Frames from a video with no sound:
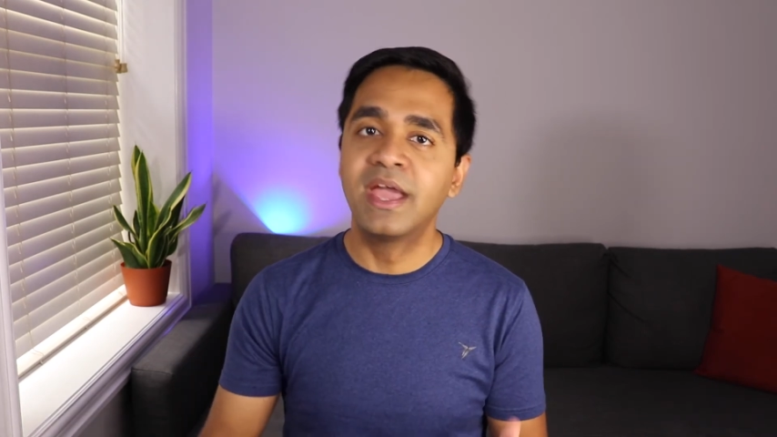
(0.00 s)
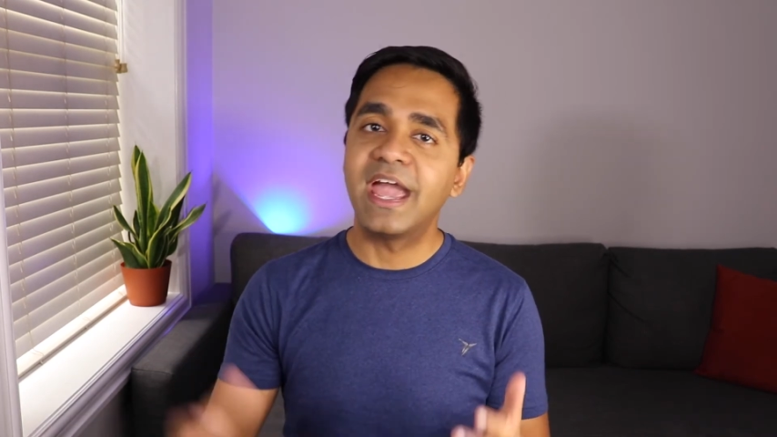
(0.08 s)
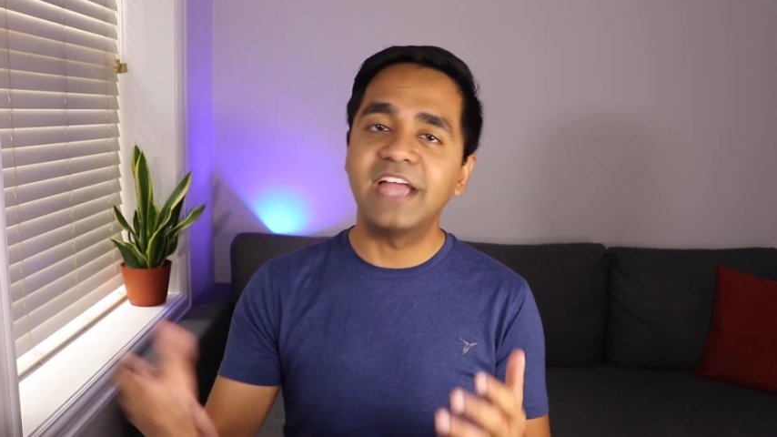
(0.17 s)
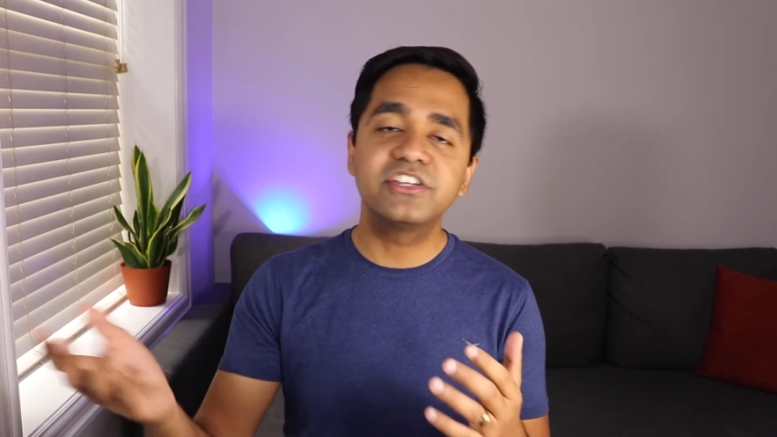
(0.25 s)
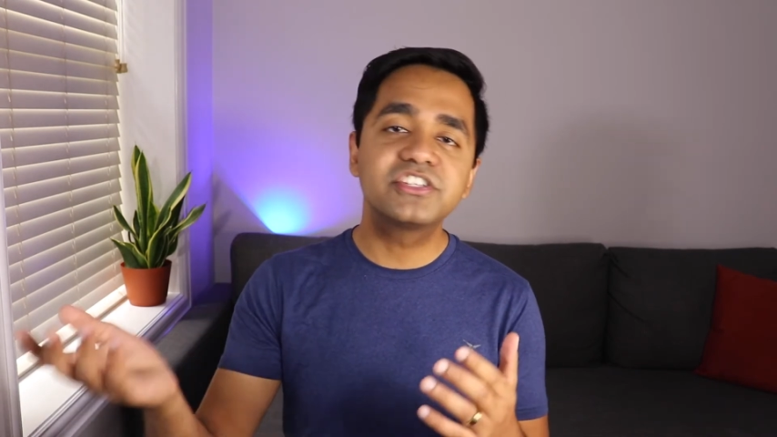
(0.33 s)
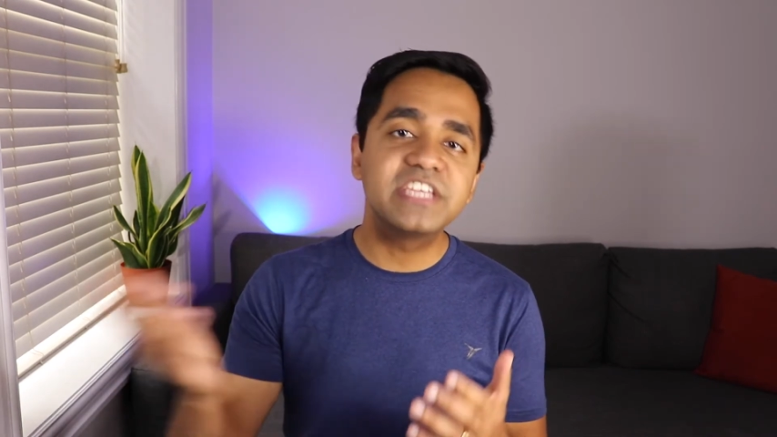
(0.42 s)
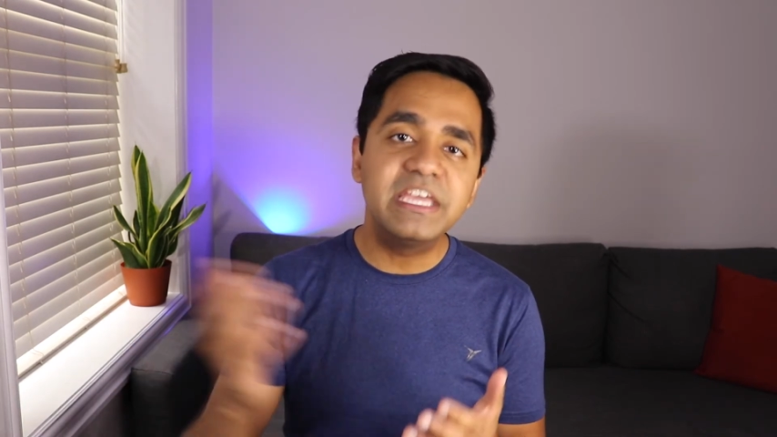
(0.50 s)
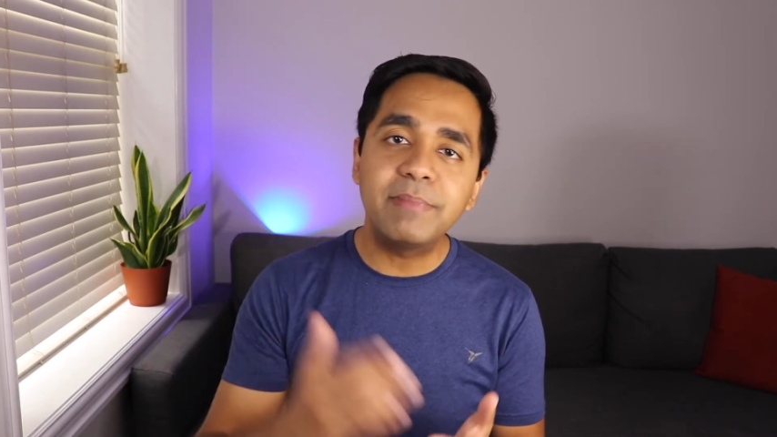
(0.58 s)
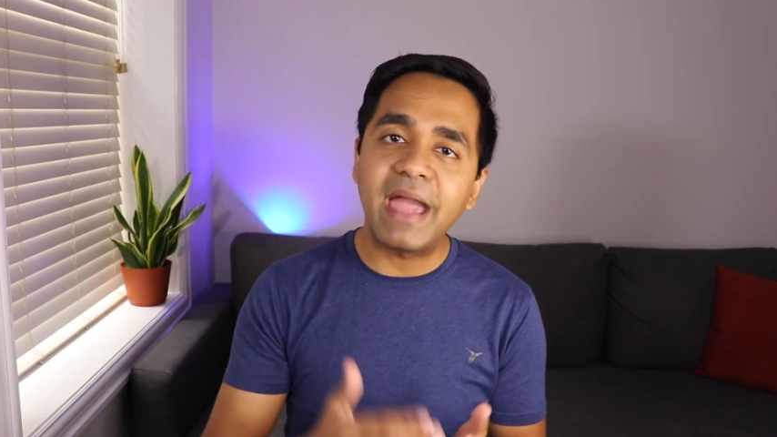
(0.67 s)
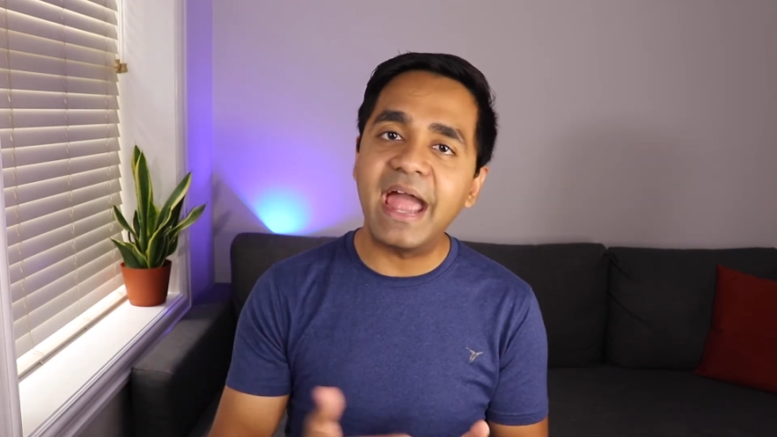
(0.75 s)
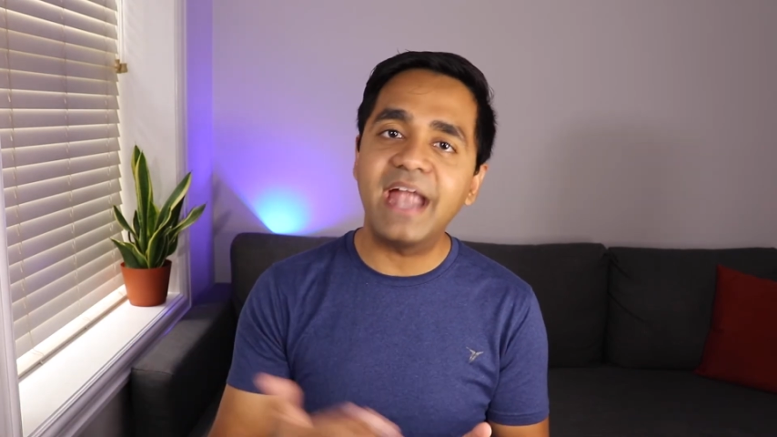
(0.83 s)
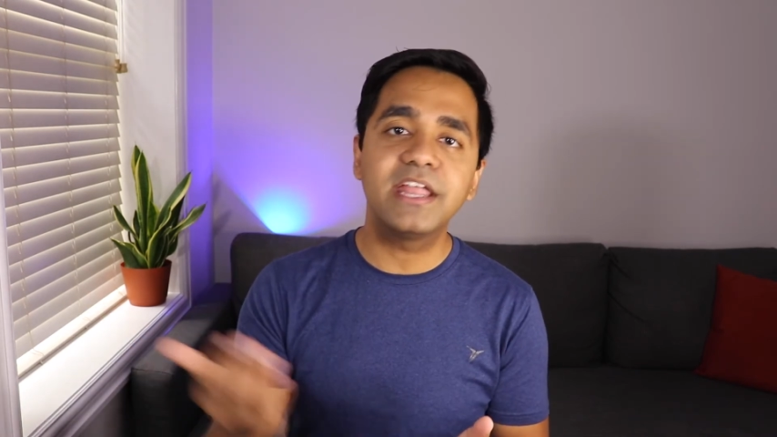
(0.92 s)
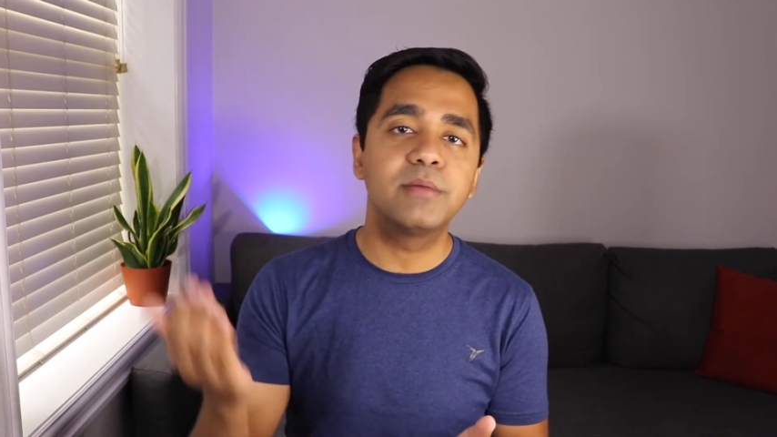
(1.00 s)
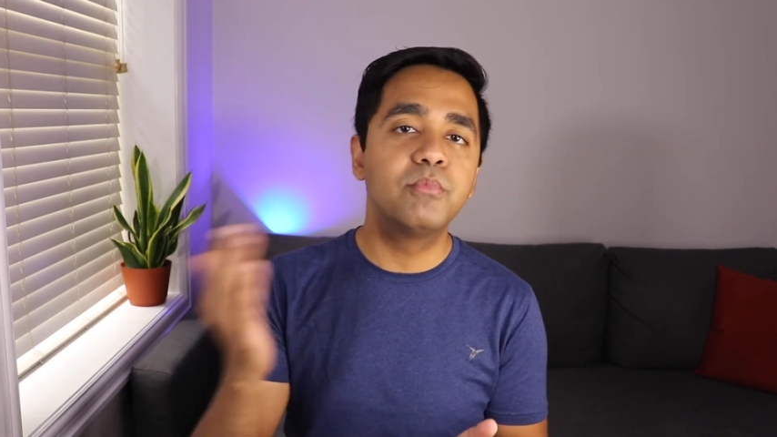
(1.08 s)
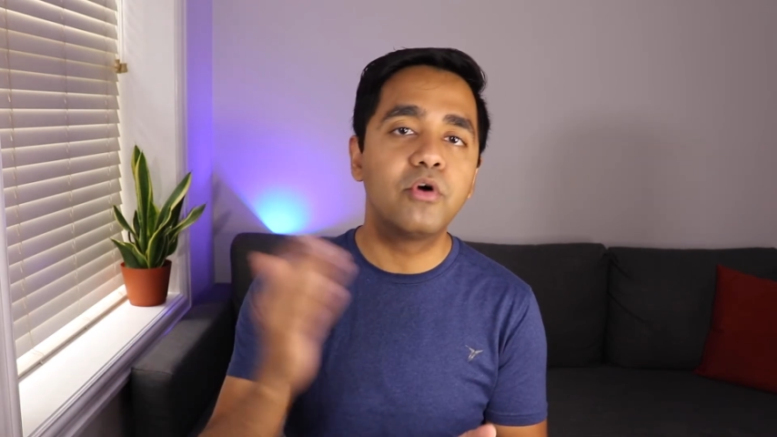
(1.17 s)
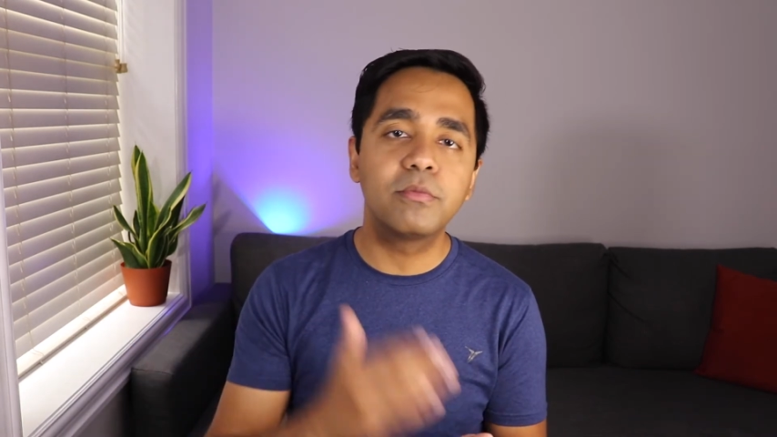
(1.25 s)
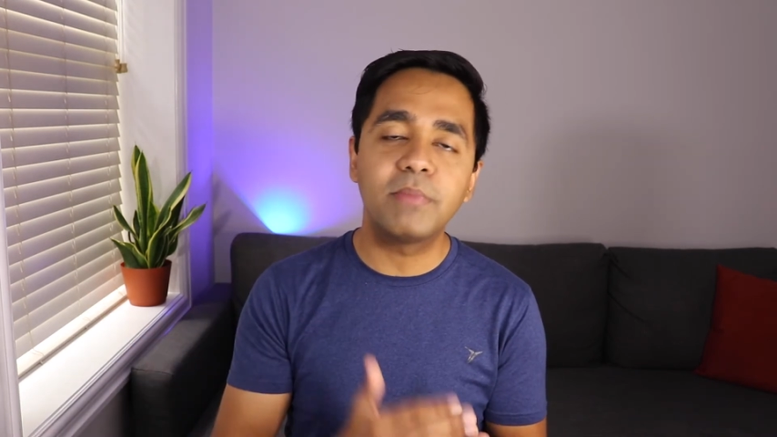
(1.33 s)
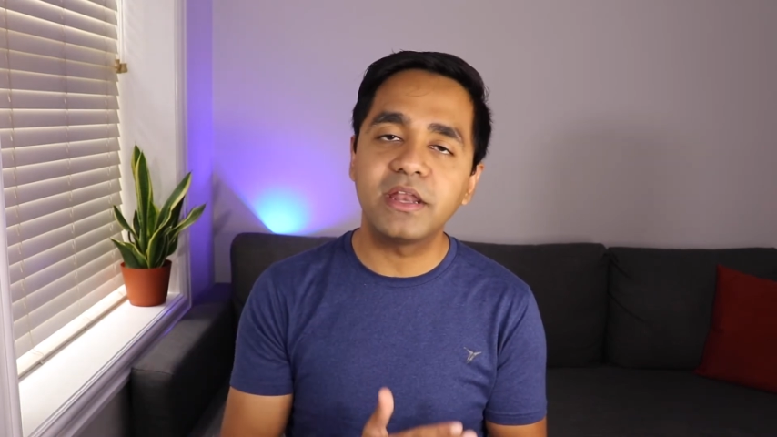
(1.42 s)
and just keep adding more